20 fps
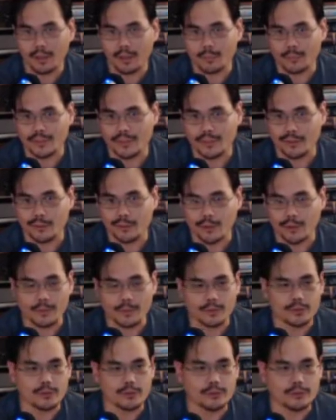which I don't
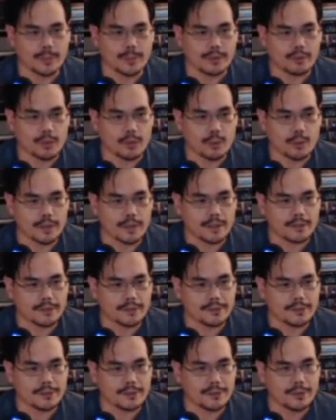always do for my
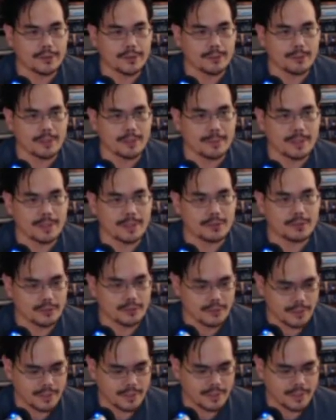recordings. So anyway, let me get
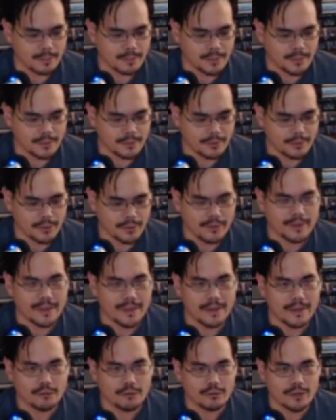started. I'm playing this on
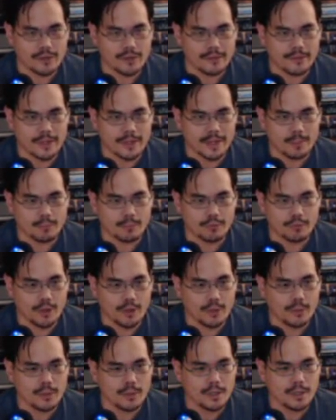the EverDrive N8
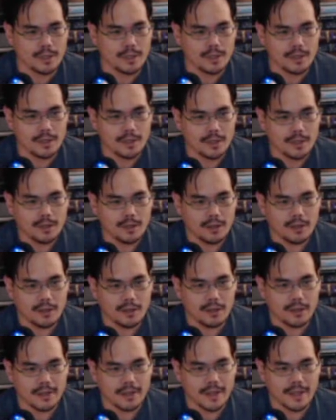Pro
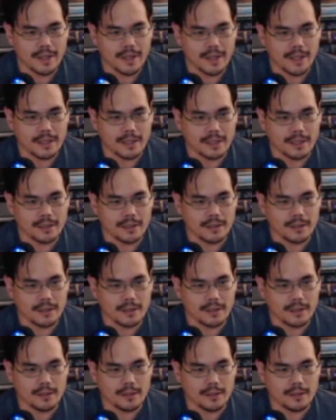on a
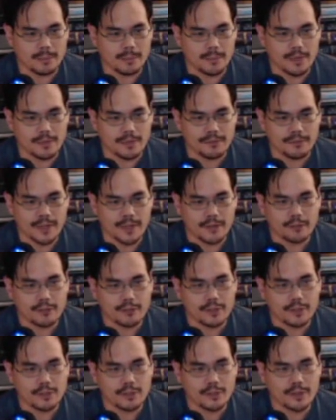uh, unmodified
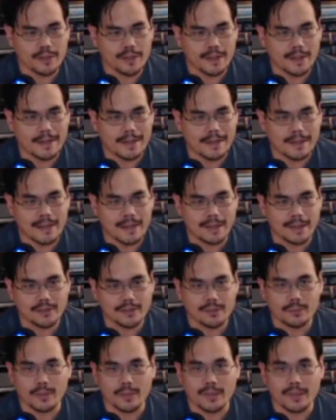front-loading
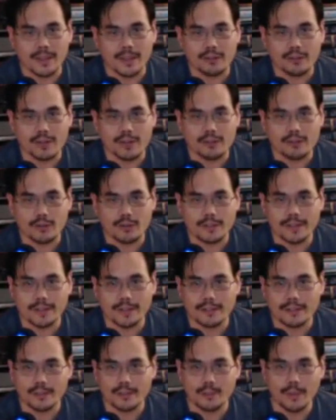NES with a
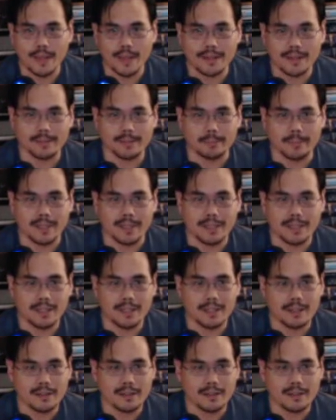RetroTink 2X Mini